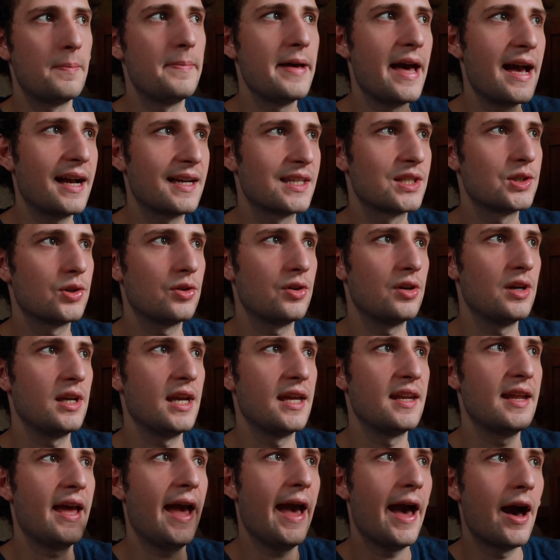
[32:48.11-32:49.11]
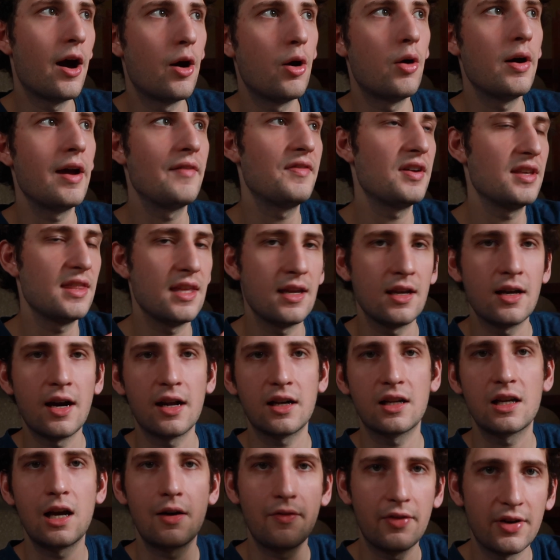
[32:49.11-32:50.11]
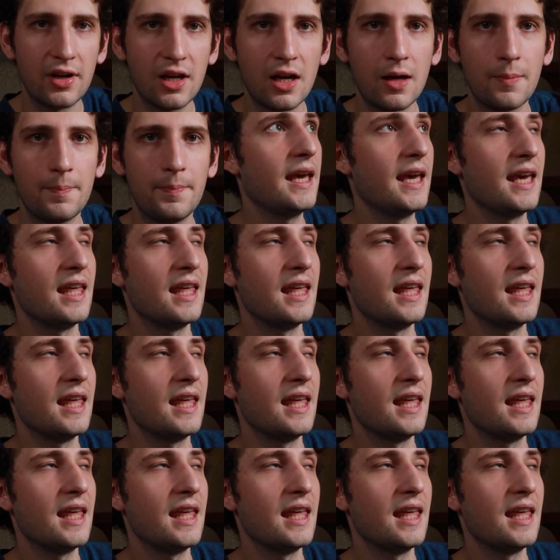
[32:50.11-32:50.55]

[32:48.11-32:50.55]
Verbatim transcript: backstory and how everything got covered up